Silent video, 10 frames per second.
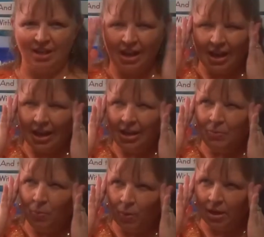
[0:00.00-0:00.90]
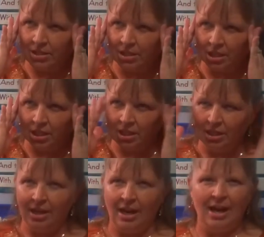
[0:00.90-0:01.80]
I wonder.
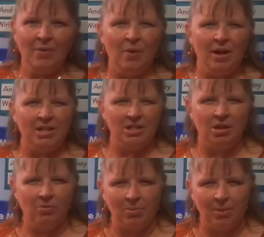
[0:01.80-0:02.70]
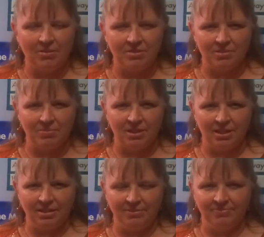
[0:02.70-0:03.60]
I want to know about something.
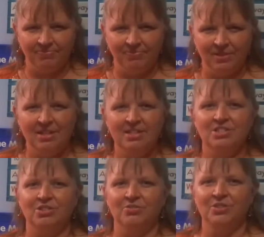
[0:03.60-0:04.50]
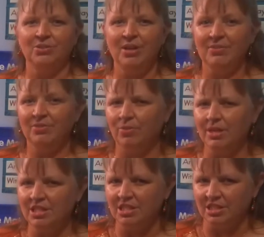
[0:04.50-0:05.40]
So if you have
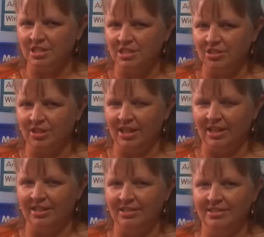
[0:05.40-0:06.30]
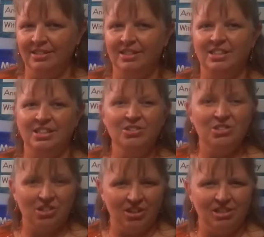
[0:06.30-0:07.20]
questions in your head, you're
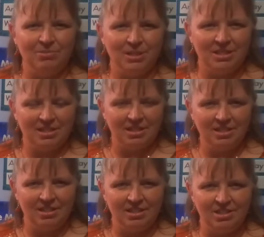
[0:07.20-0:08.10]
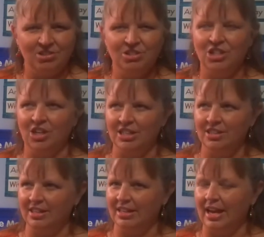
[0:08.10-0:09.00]
starting to be a scientist. You're starting to
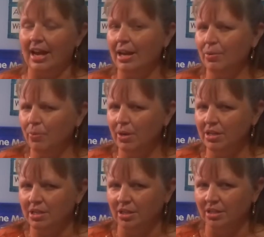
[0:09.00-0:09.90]
think, I wonder.